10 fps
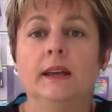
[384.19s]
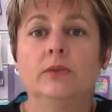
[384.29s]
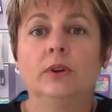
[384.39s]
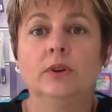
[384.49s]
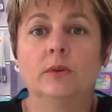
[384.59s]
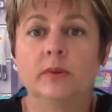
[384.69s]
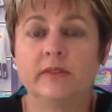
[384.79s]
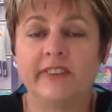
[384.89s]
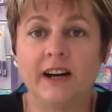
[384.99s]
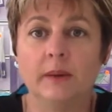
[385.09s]
renewable
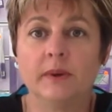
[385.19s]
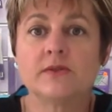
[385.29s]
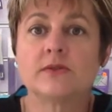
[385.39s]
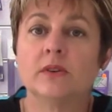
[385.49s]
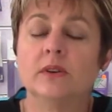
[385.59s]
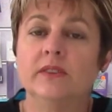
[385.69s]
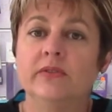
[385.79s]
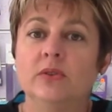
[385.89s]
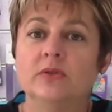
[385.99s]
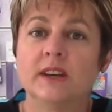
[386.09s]
fiber, so if
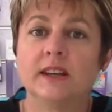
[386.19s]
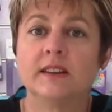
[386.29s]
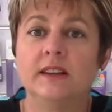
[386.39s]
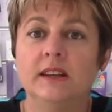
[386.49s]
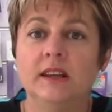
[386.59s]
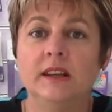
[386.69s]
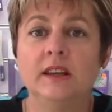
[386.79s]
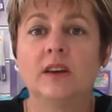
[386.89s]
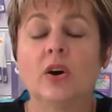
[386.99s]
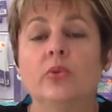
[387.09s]
you take the
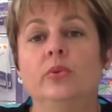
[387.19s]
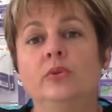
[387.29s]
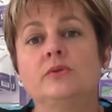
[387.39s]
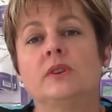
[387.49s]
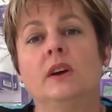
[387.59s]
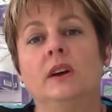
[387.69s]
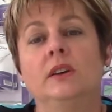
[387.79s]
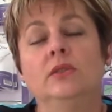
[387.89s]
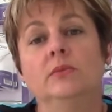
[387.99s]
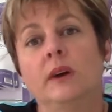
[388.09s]
eco route,
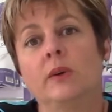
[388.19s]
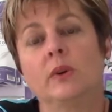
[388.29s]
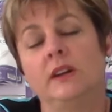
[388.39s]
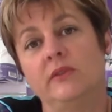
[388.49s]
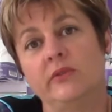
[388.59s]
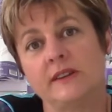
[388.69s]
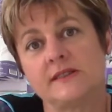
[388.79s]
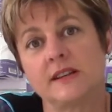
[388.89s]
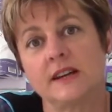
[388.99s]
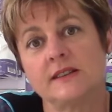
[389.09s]
you may want to
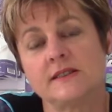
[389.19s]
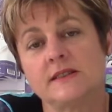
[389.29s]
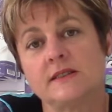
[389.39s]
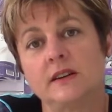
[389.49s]
investigate it.